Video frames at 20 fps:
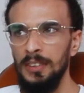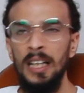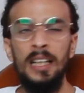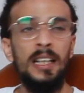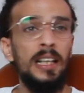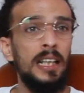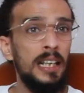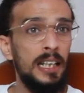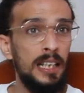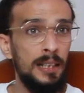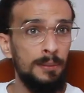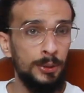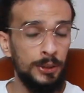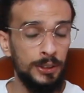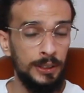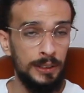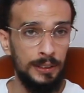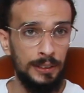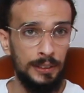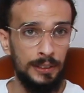labor
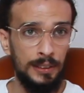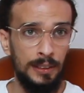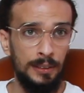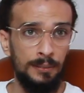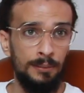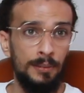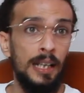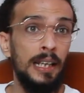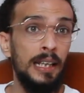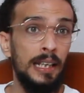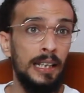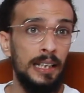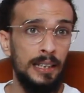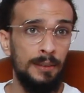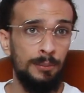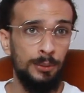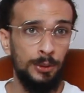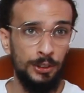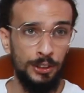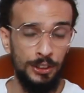system,
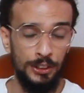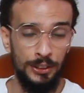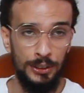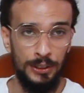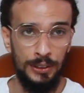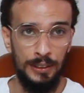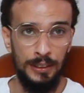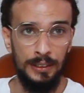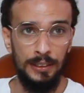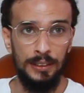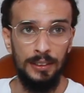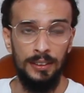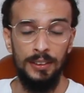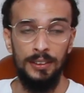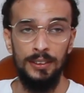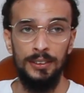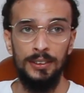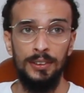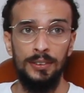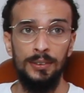labor justice,
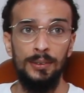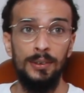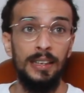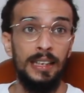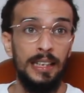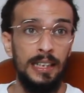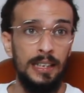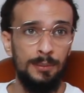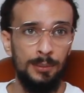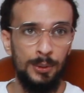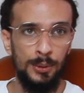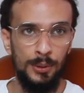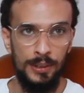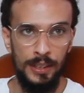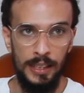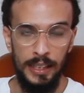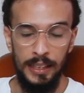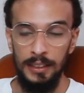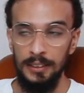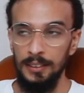also labor
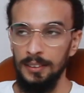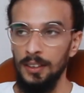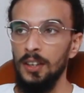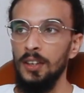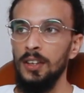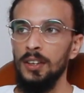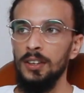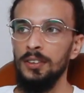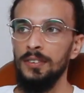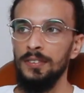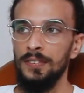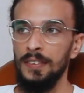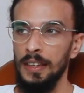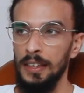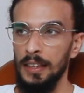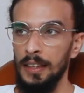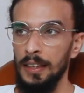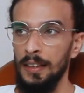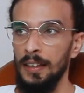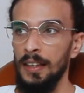rights, all of
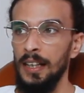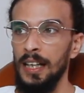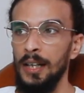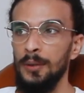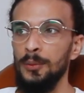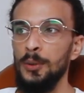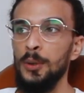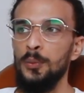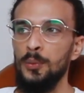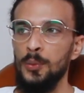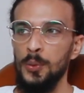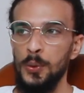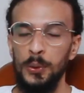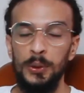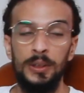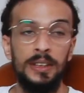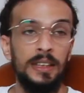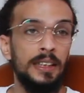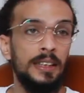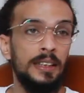that, how it
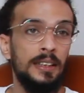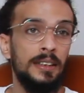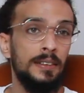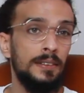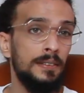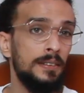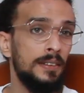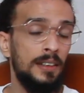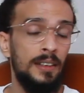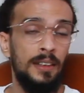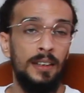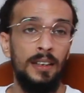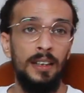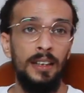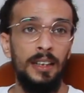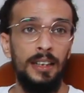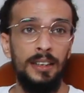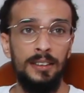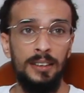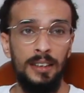works
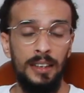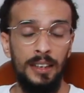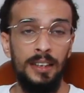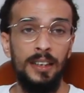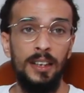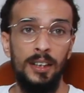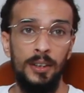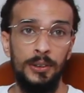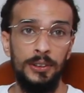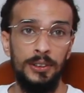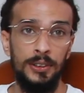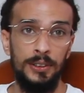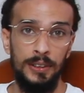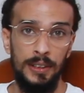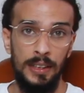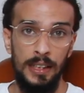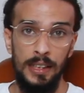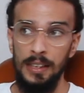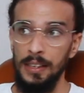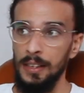in our
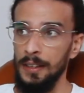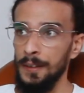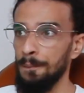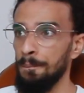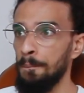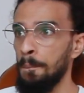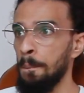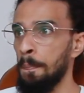society.